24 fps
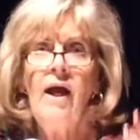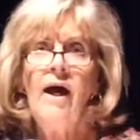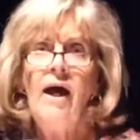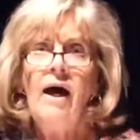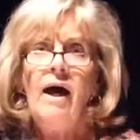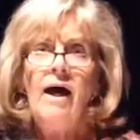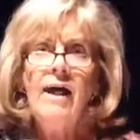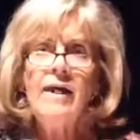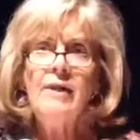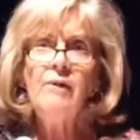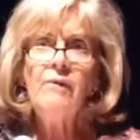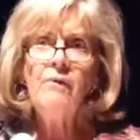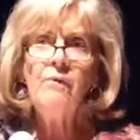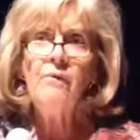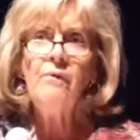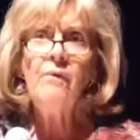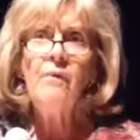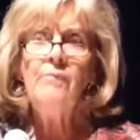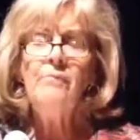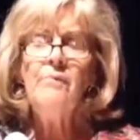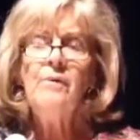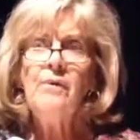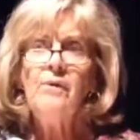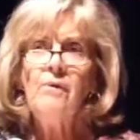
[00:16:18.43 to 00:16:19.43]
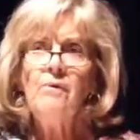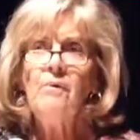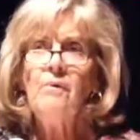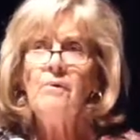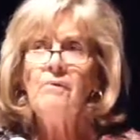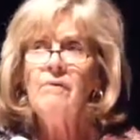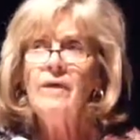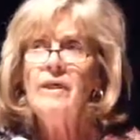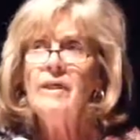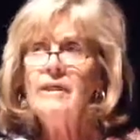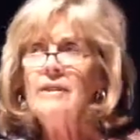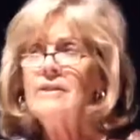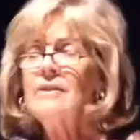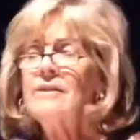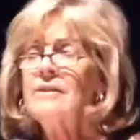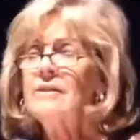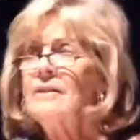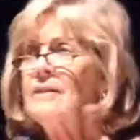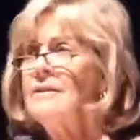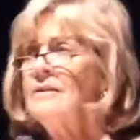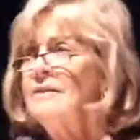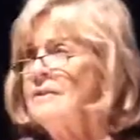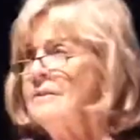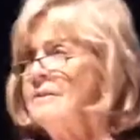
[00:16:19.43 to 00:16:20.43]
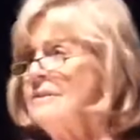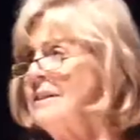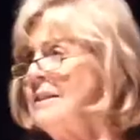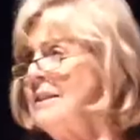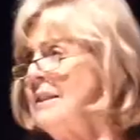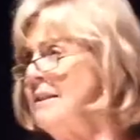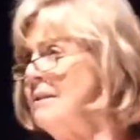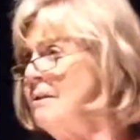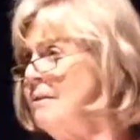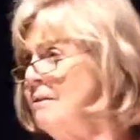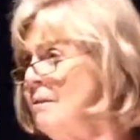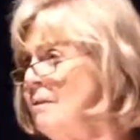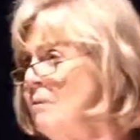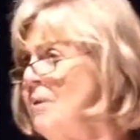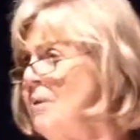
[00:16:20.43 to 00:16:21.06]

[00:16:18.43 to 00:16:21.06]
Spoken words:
I do the women who are running the shelters, and I do the